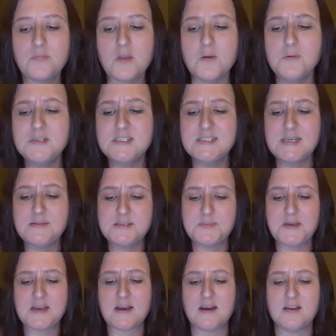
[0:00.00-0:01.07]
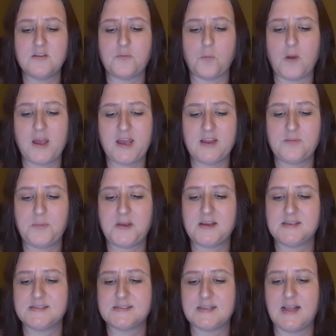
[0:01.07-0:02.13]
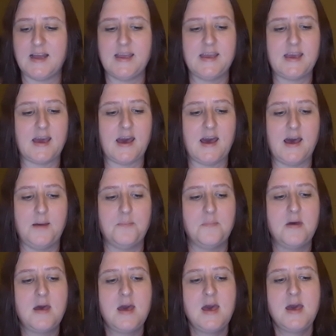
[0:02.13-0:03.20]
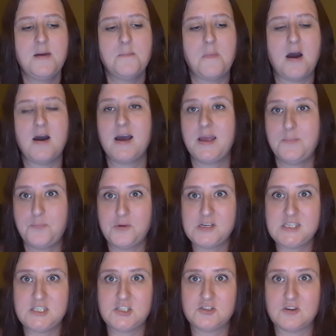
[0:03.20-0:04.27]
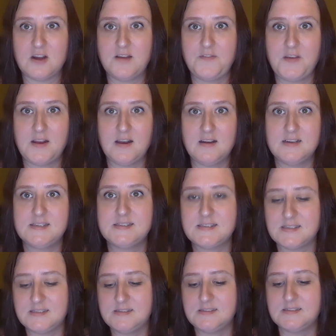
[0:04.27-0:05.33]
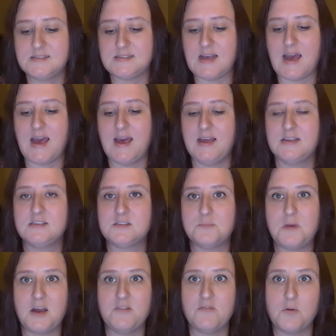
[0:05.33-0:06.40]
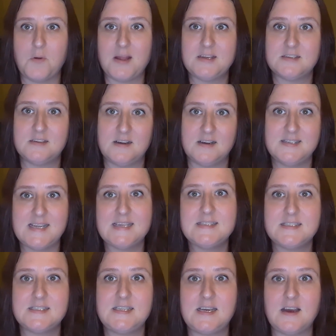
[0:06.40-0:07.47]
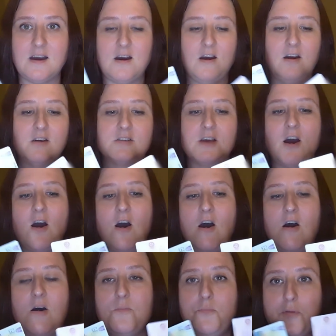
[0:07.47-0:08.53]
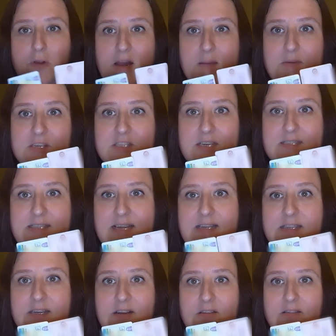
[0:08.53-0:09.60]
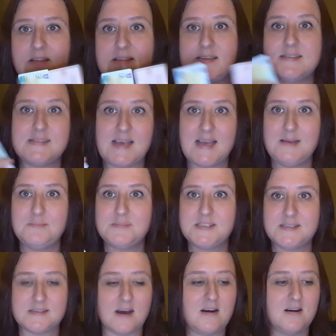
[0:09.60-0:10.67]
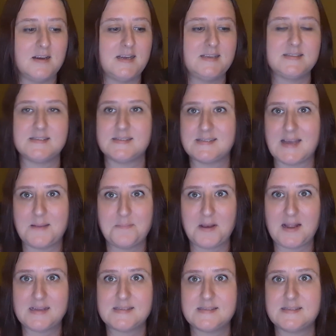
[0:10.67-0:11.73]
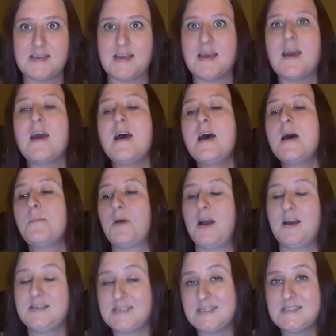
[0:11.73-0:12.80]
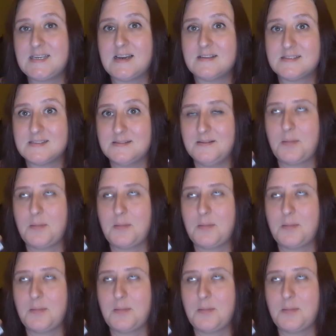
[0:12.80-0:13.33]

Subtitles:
which seems a bit kind of weird because like my British driving license and my Rwandan identity card are pretty much identical. They're the same size, the same plastic. My identity